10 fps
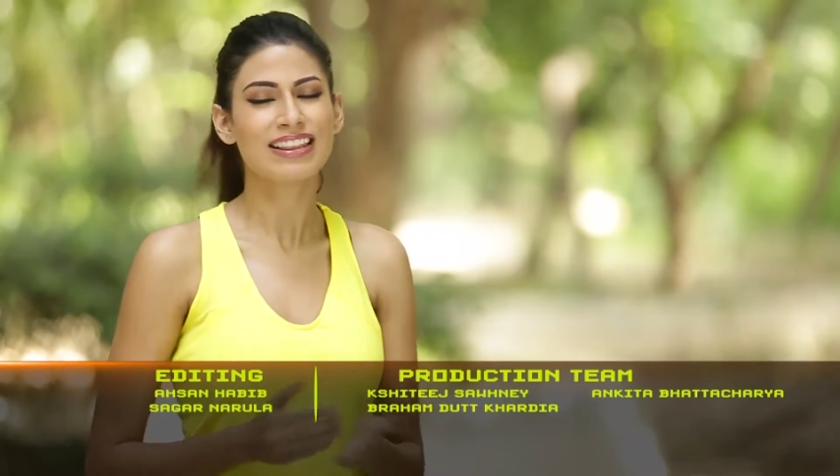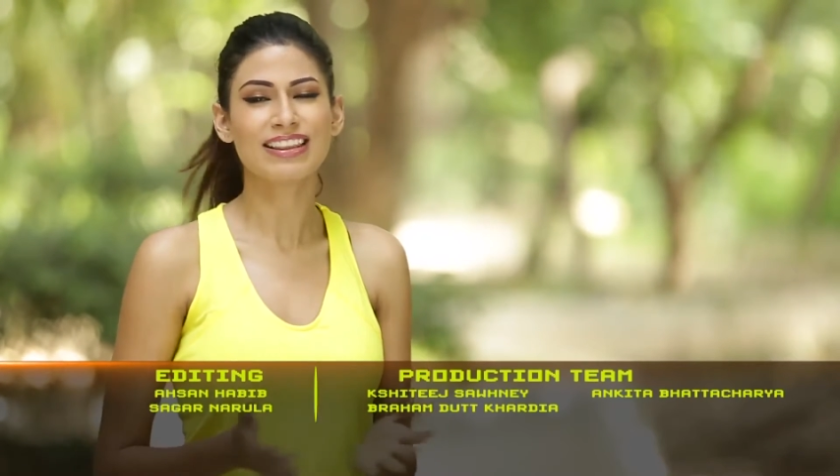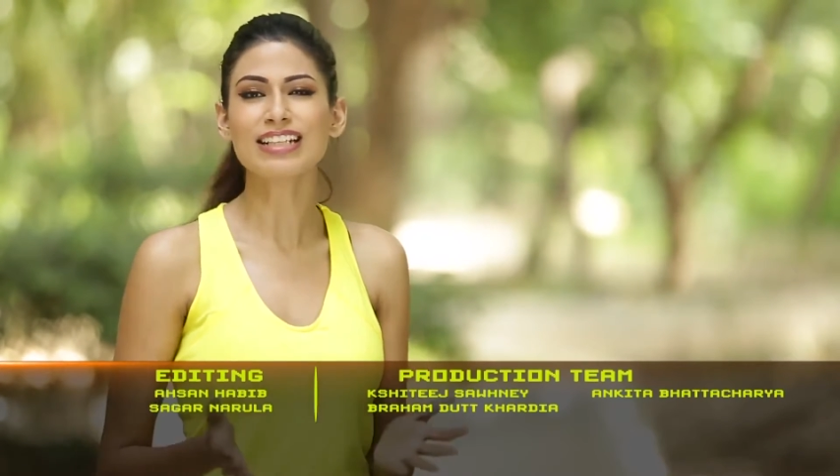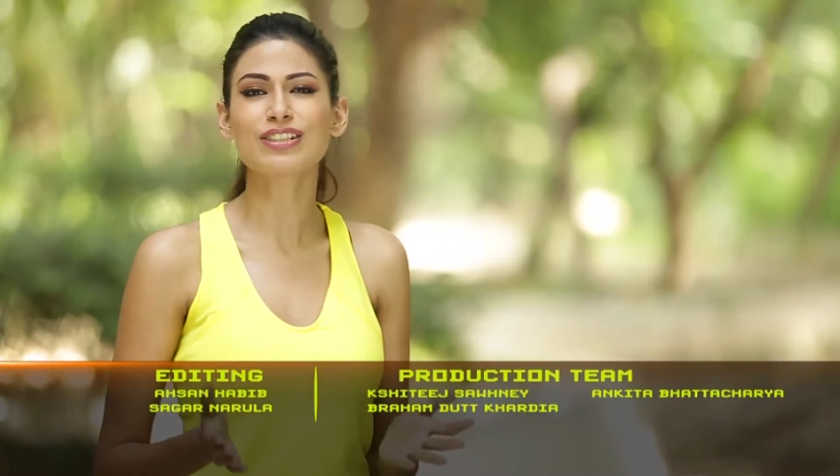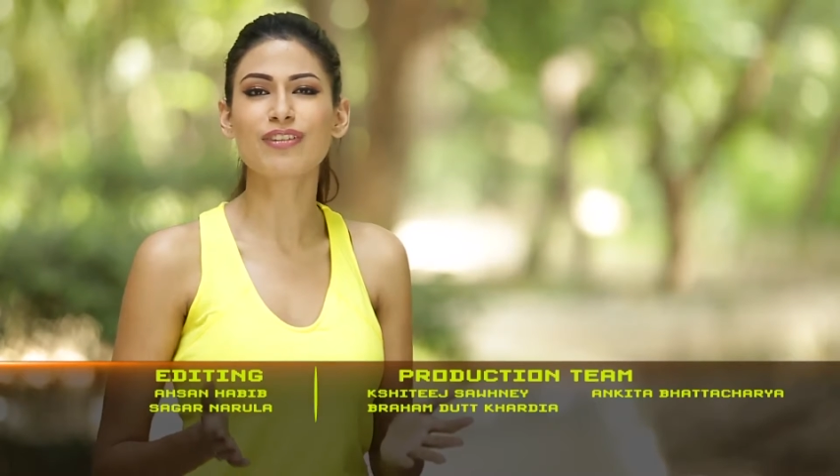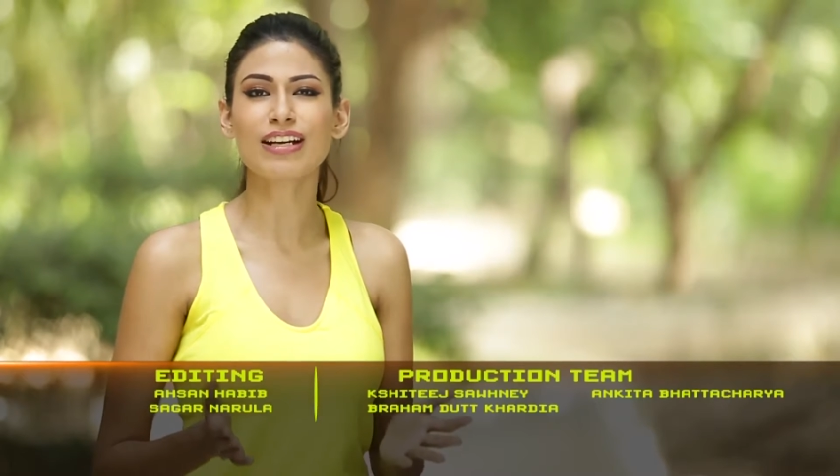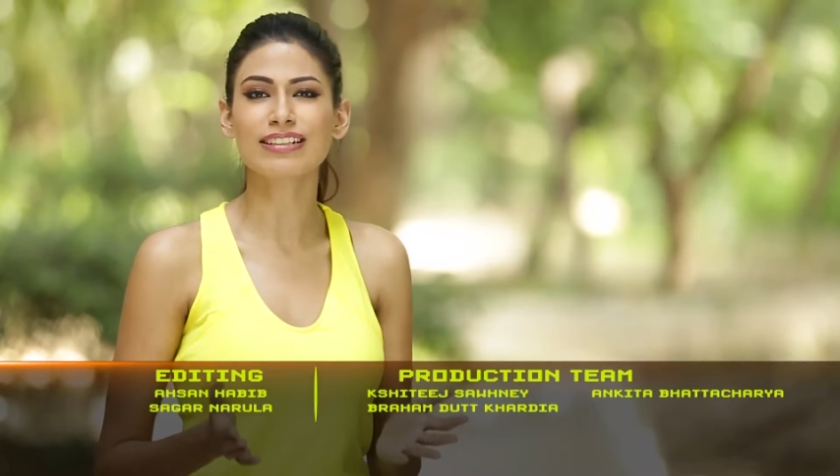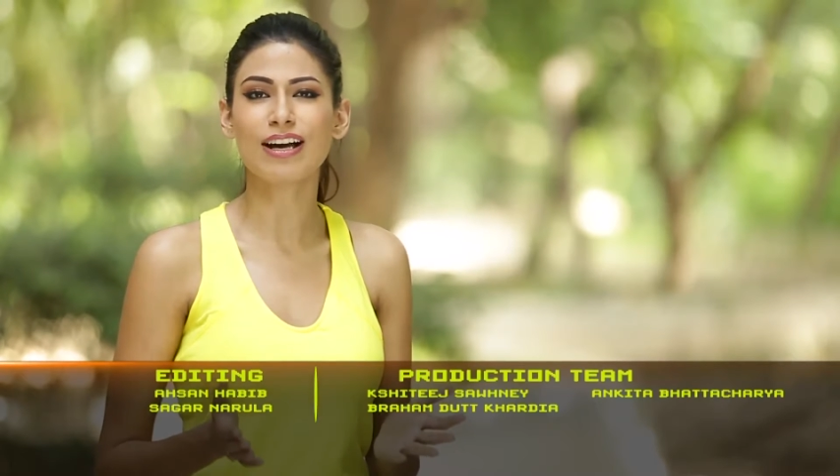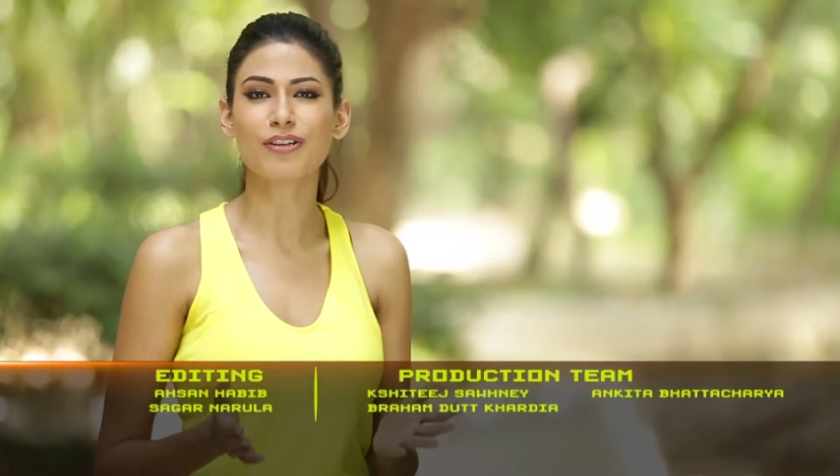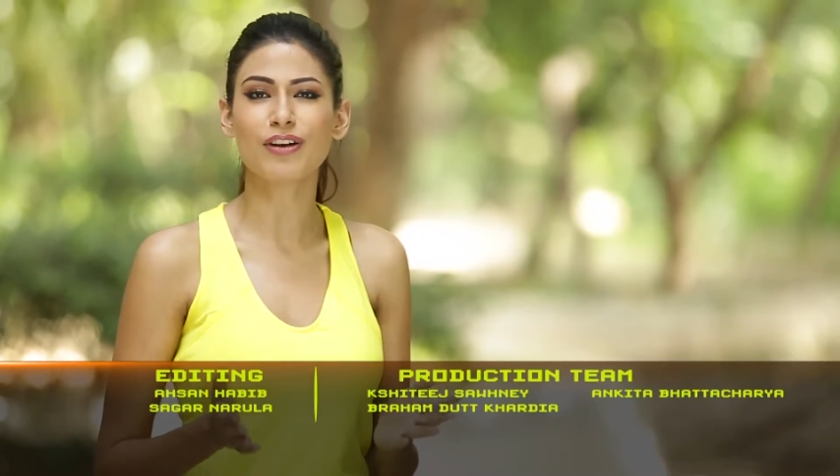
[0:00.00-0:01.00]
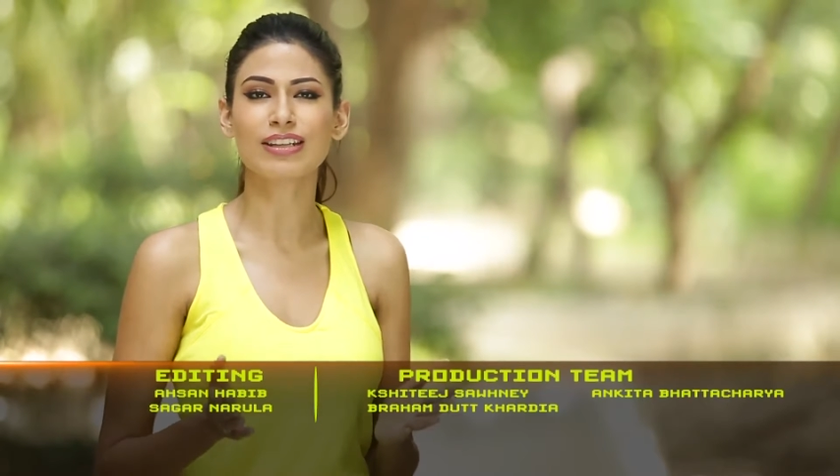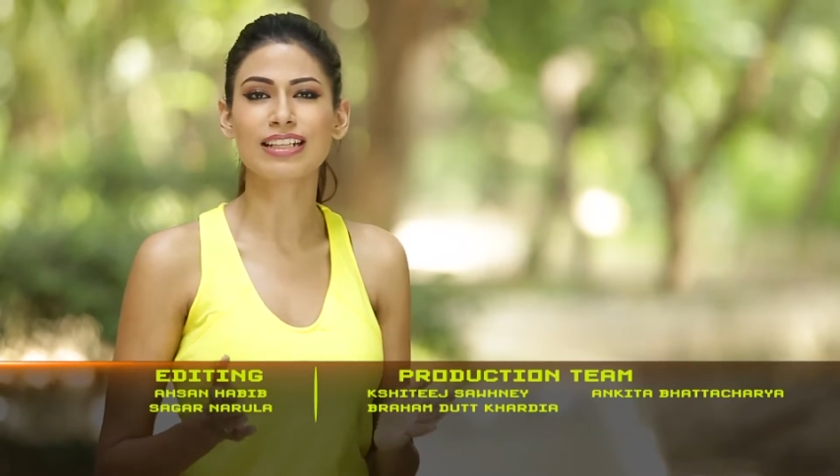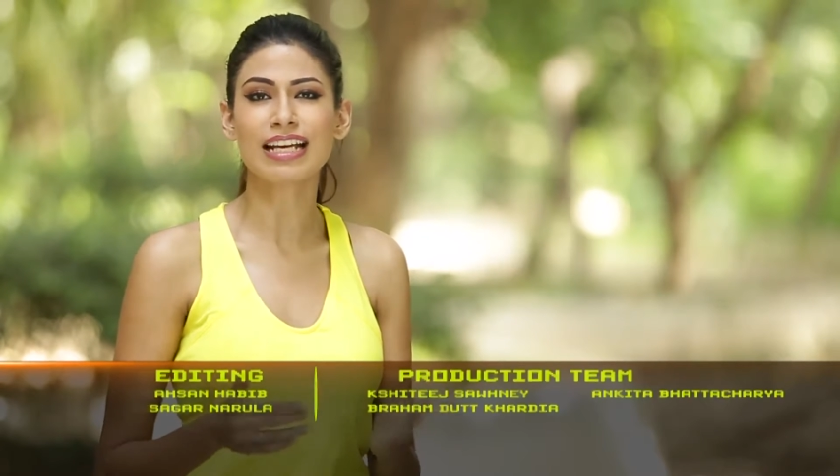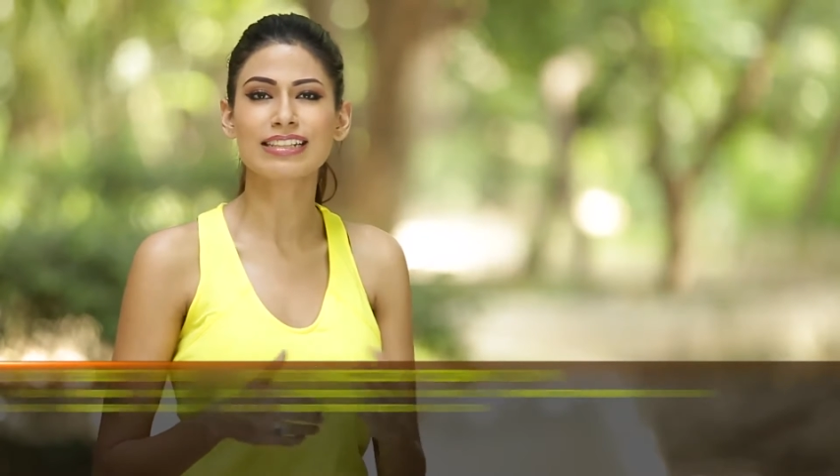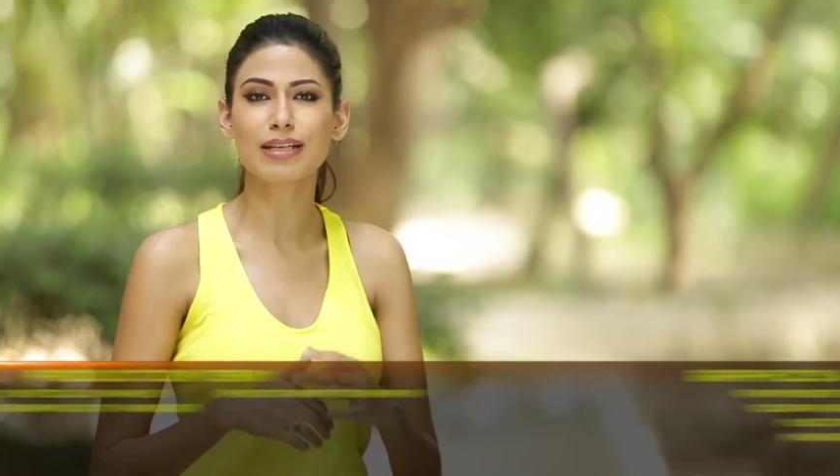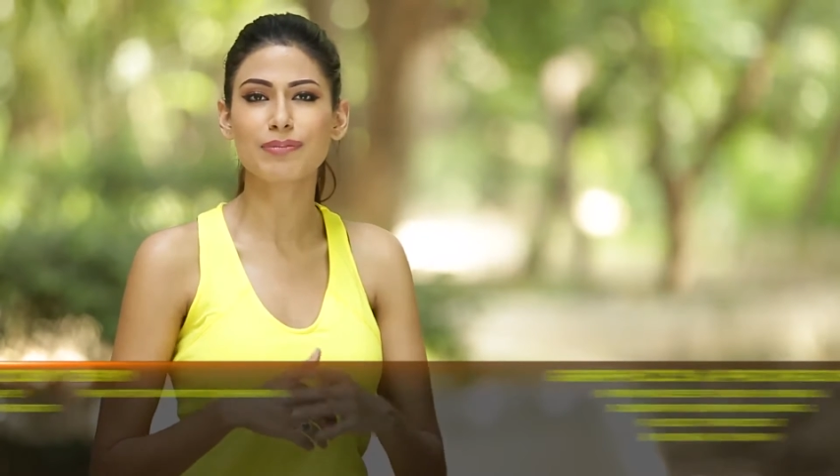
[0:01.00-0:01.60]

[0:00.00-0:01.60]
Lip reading: Let's find out on the next